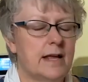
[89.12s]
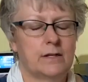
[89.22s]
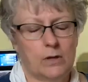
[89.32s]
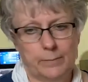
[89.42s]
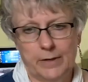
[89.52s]

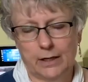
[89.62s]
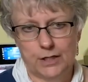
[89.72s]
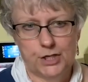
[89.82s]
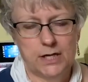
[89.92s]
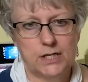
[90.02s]
saying, I'm not
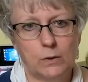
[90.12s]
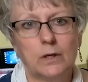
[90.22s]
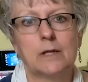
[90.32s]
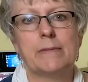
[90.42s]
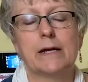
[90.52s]
going to change the
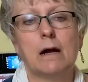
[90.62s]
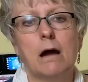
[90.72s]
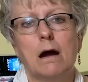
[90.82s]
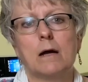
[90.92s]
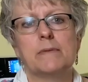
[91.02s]
oil in my
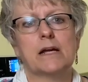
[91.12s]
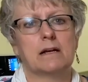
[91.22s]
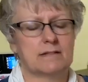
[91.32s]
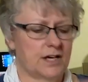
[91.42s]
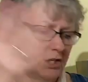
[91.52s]
car
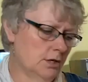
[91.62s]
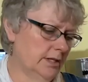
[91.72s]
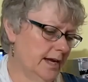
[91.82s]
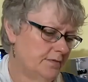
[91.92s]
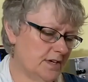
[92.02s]
because I should
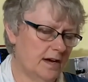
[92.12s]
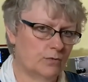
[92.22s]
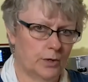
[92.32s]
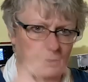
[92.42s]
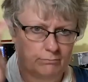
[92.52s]
only have to
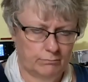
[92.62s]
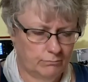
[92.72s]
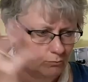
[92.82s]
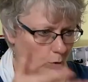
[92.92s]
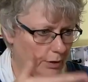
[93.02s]
have one
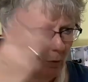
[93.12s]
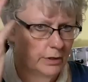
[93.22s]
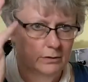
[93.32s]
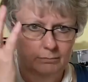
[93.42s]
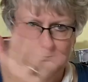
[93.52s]

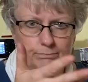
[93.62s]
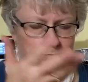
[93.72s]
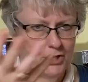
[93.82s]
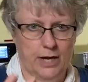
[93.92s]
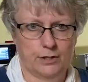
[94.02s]
oil
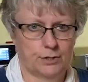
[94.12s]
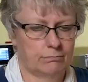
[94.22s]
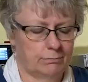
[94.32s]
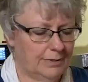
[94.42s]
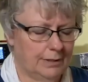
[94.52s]

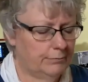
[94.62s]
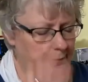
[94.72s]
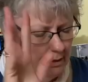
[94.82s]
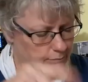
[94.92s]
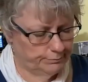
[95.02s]
change.
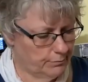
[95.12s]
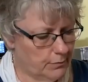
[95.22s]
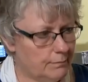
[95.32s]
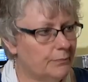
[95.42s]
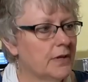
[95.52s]
No,
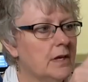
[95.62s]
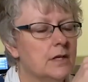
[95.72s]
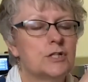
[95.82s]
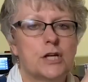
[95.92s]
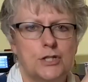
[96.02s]

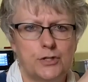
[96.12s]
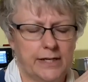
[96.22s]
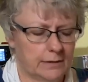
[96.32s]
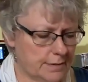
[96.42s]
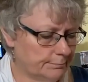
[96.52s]
change your
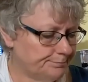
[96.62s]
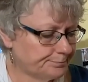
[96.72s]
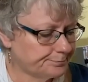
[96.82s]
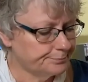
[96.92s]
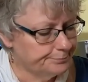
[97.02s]
needles.
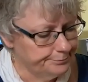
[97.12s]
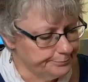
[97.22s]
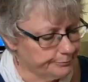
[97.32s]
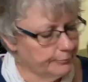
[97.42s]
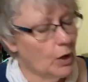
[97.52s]

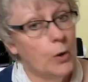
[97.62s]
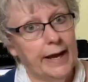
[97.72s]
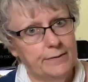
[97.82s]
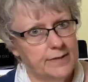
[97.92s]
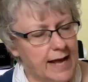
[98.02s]

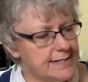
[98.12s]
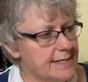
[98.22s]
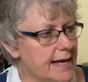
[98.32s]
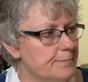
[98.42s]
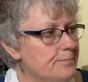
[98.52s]
Okay, that
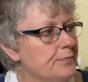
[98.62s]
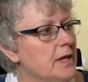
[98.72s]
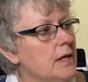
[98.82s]
said,